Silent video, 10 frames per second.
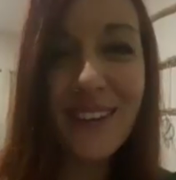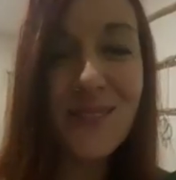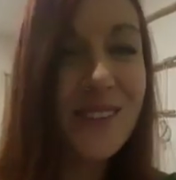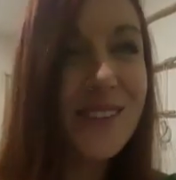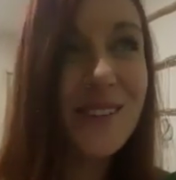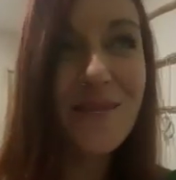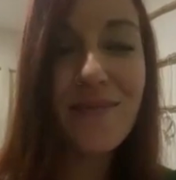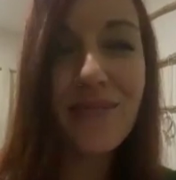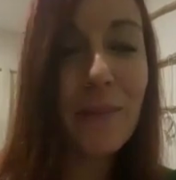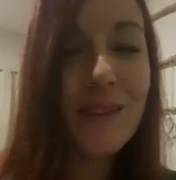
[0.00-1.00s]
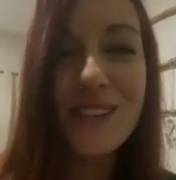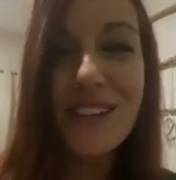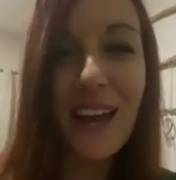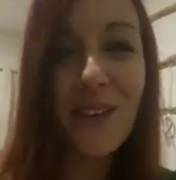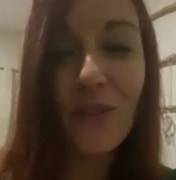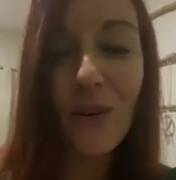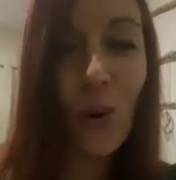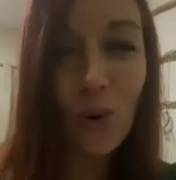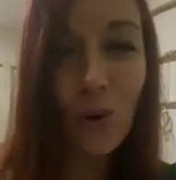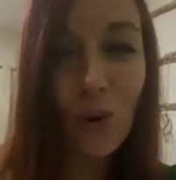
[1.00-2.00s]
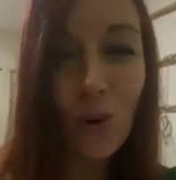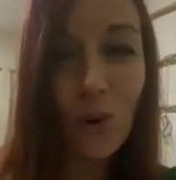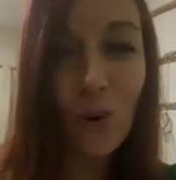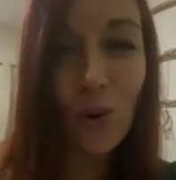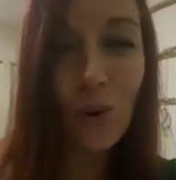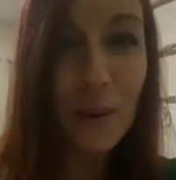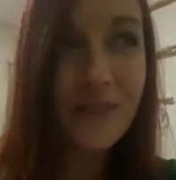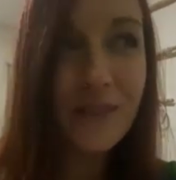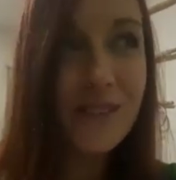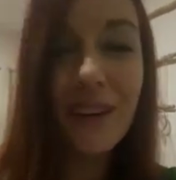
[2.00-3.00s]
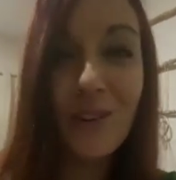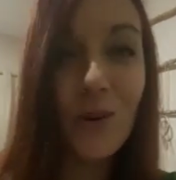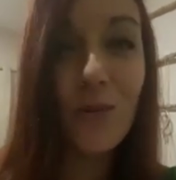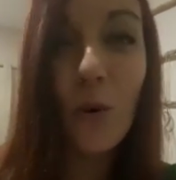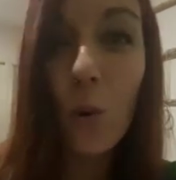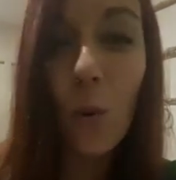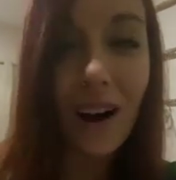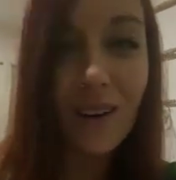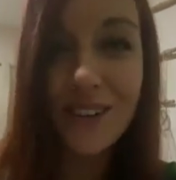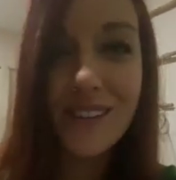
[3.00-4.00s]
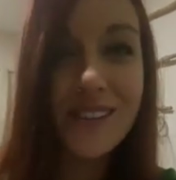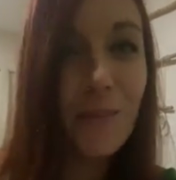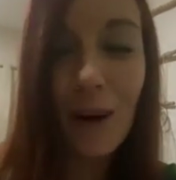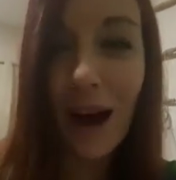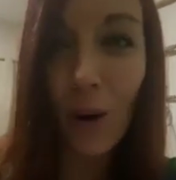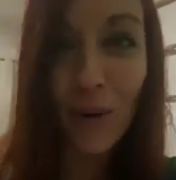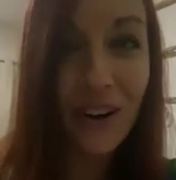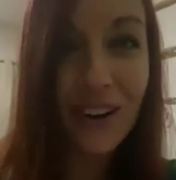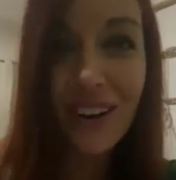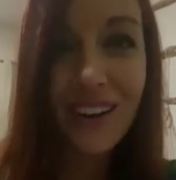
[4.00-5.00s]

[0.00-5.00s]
I'm a stand for all of you beautiful women to be in your full wildness and power,